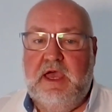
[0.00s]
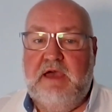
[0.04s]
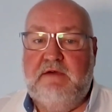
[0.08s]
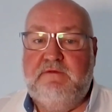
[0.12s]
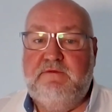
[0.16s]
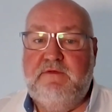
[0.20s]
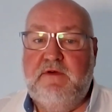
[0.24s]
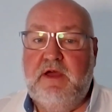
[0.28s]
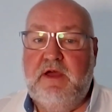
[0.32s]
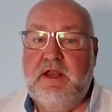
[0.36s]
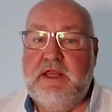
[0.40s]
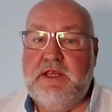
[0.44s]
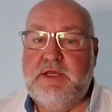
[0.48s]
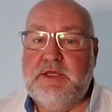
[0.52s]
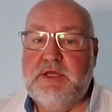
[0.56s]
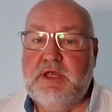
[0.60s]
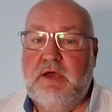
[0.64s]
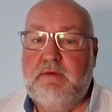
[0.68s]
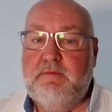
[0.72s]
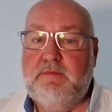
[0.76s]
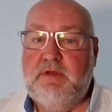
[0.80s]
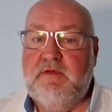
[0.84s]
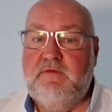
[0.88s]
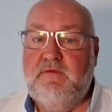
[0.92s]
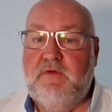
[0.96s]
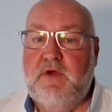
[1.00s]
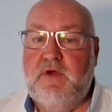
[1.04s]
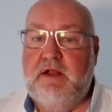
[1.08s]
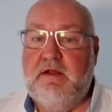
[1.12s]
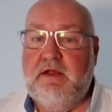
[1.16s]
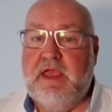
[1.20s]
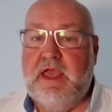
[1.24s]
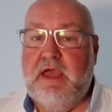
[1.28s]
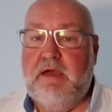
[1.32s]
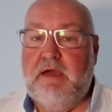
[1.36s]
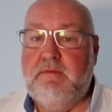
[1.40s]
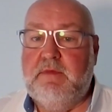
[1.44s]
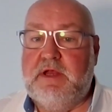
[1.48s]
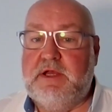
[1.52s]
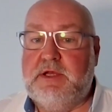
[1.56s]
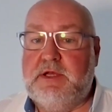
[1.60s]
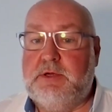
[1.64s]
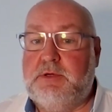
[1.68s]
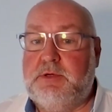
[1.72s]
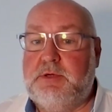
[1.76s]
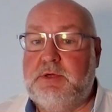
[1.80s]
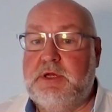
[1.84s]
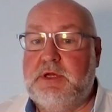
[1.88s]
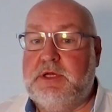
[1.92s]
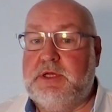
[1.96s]
Our final example of where account
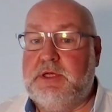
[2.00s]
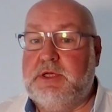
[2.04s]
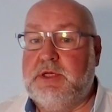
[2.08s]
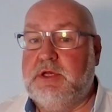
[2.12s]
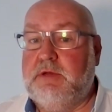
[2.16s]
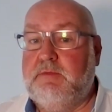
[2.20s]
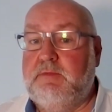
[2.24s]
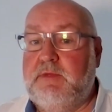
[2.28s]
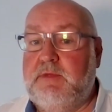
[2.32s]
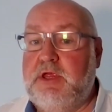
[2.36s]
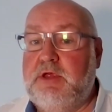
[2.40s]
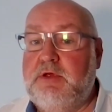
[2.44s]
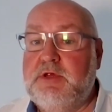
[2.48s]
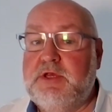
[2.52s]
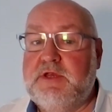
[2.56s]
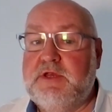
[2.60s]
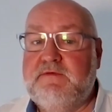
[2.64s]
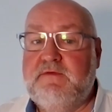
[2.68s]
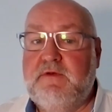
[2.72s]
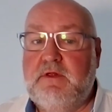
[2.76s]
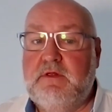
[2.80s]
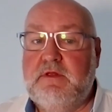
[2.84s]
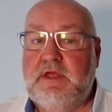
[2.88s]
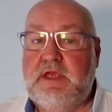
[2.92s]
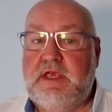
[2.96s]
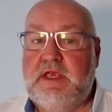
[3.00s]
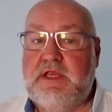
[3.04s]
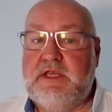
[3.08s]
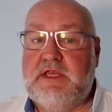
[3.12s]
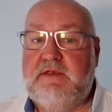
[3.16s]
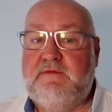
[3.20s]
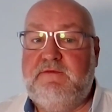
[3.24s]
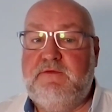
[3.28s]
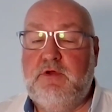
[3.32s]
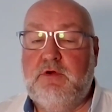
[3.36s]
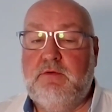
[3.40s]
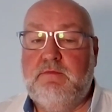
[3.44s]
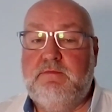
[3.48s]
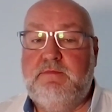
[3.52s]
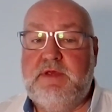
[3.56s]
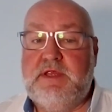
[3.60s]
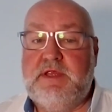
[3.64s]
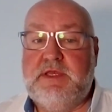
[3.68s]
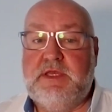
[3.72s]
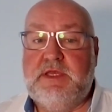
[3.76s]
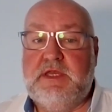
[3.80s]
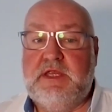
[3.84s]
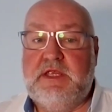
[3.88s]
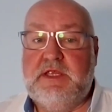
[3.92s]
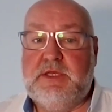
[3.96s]
manager restrictions can be useful is if your
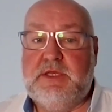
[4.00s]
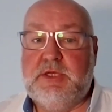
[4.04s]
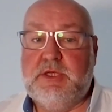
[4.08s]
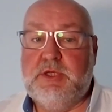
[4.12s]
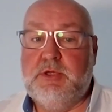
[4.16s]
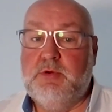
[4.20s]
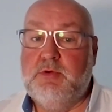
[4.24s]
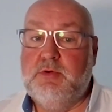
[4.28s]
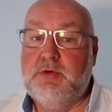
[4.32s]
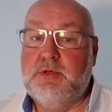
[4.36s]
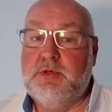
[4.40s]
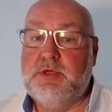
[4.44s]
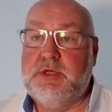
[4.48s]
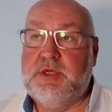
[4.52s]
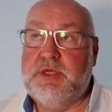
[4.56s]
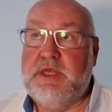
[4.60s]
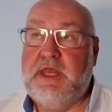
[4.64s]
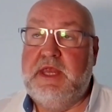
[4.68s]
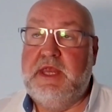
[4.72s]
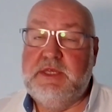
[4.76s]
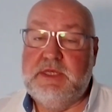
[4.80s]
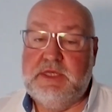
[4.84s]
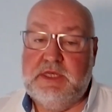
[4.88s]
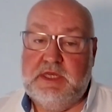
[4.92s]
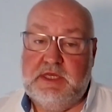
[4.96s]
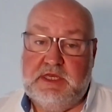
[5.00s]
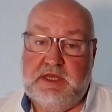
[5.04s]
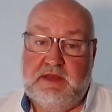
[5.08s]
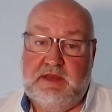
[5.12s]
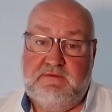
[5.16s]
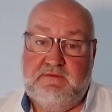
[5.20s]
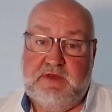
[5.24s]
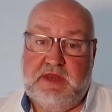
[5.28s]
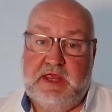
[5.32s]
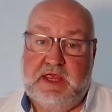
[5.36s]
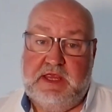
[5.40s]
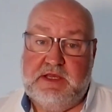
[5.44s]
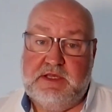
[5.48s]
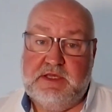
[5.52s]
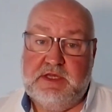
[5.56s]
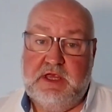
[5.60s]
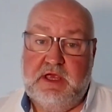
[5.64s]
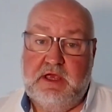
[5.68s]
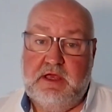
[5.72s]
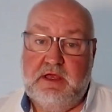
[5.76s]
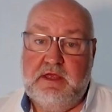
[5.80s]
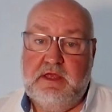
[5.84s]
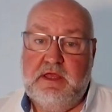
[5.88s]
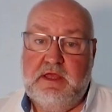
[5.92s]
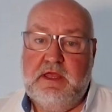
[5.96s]
business stores sensitive
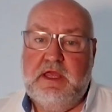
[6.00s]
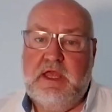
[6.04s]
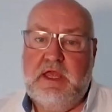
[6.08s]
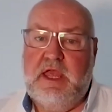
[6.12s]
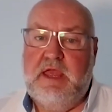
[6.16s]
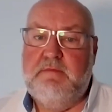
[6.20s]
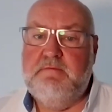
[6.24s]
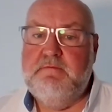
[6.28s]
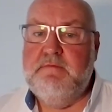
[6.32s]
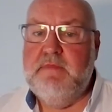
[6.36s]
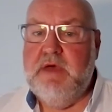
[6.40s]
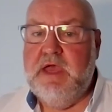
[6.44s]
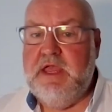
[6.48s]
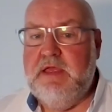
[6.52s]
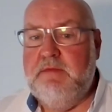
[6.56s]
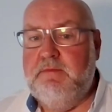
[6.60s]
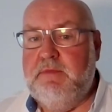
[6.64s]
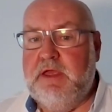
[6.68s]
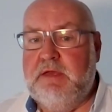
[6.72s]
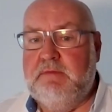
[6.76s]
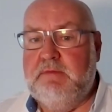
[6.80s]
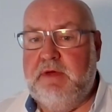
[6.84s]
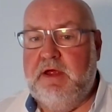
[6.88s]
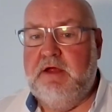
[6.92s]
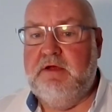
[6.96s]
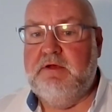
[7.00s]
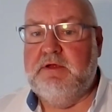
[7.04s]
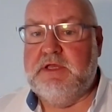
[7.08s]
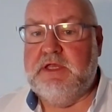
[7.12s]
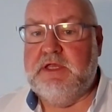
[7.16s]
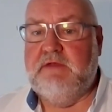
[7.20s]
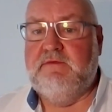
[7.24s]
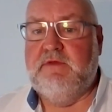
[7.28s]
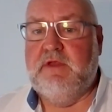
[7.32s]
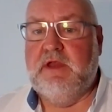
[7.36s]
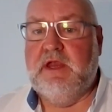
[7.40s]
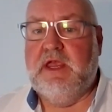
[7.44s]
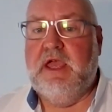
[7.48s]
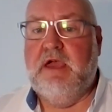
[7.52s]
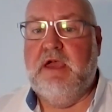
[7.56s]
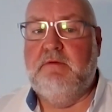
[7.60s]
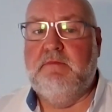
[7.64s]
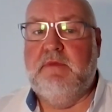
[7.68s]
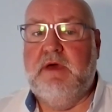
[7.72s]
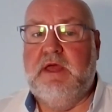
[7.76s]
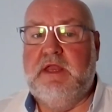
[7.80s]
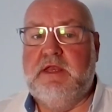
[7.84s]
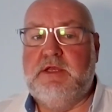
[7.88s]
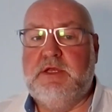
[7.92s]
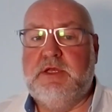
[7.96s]
data. It may be imperative that
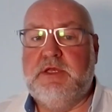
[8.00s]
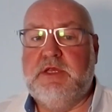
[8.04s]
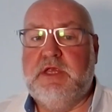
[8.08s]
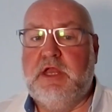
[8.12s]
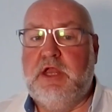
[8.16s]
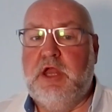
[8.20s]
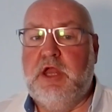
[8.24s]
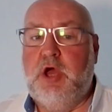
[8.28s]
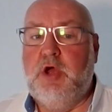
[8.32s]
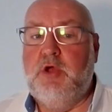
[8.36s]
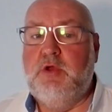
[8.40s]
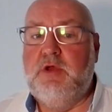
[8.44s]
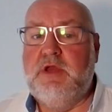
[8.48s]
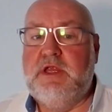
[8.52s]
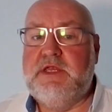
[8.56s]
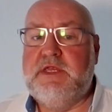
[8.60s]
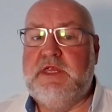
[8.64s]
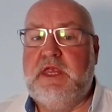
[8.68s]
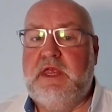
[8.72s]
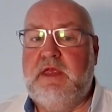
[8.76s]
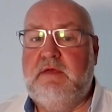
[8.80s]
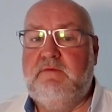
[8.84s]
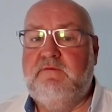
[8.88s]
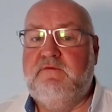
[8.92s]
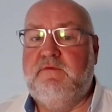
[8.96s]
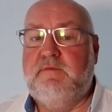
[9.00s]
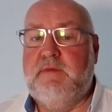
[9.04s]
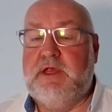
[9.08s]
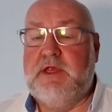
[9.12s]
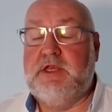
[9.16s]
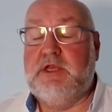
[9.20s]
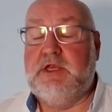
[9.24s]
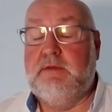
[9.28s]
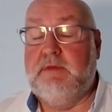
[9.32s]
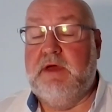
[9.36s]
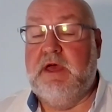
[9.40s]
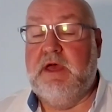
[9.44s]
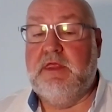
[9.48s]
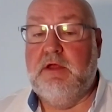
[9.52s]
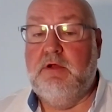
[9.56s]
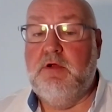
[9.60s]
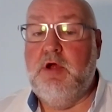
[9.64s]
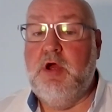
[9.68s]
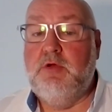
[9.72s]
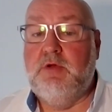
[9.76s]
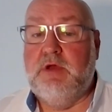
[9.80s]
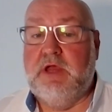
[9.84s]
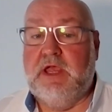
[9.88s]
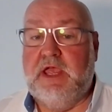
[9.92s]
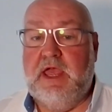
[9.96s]
account managers can only see information about
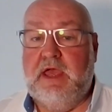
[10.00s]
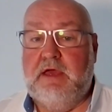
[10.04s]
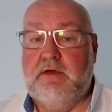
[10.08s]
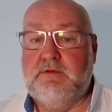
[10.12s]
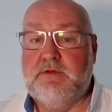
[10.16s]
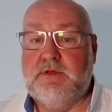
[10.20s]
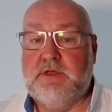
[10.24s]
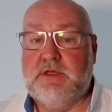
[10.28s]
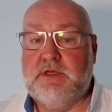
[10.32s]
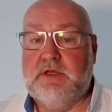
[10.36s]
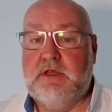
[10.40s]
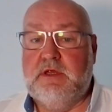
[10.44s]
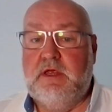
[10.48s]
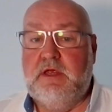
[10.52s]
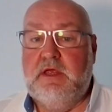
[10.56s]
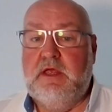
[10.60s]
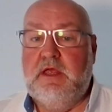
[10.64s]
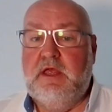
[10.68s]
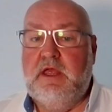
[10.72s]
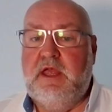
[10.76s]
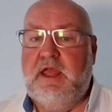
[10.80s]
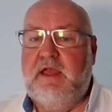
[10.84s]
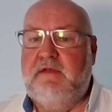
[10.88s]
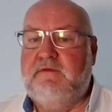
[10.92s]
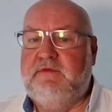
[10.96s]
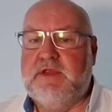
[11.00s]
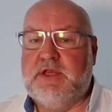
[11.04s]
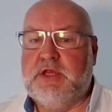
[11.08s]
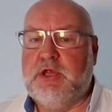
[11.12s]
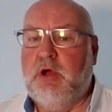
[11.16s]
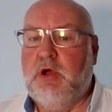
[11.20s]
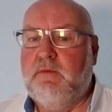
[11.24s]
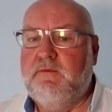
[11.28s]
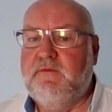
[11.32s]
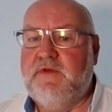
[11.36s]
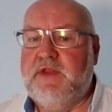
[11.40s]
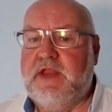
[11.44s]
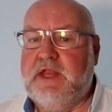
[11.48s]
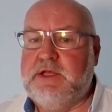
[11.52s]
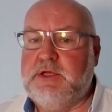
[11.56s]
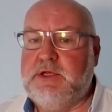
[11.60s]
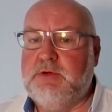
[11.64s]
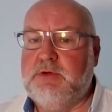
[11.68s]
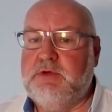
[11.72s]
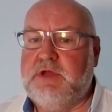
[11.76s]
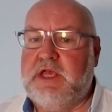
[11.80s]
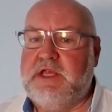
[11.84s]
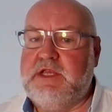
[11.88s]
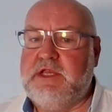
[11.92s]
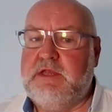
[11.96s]
their own accounts if there's
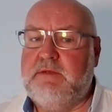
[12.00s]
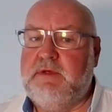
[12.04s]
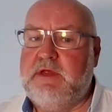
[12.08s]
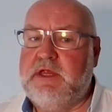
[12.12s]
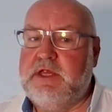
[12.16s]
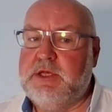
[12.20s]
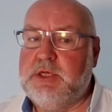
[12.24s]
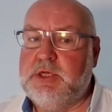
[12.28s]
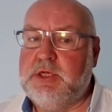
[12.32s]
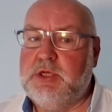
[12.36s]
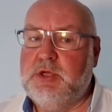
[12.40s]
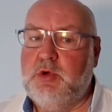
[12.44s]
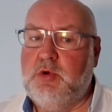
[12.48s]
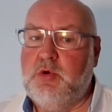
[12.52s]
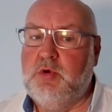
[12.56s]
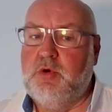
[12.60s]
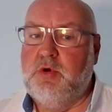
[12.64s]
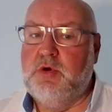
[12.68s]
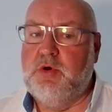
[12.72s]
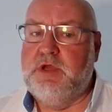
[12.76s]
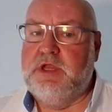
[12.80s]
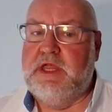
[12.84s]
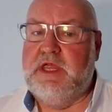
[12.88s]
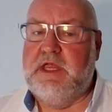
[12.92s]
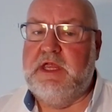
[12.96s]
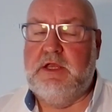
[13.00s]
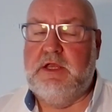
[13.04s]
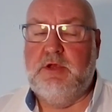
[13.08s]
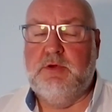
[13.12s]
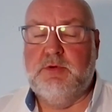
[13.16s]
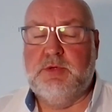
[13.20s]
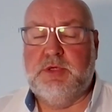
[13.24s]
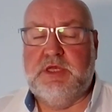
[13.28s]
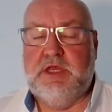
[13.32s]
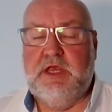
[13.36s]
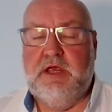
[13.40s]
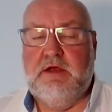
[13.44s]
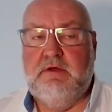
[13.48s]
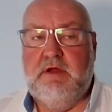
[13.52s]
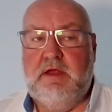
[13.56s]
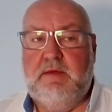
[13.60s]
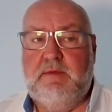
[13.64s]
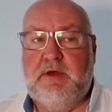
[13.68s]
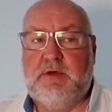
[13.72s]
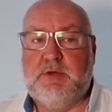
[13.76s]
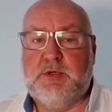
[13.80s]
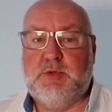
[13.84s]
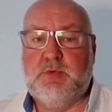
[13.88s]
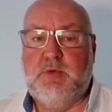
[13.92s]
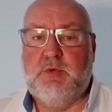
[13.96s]
confidential data being stored in your
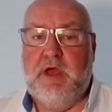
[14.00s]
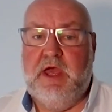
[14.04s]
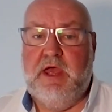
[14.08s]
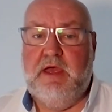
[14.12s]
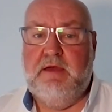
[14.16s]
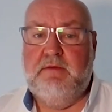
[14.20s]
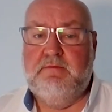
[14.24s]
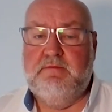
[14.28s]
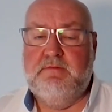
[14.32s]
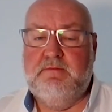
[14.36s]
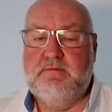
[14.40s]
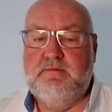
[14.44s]
CRM elsewhere.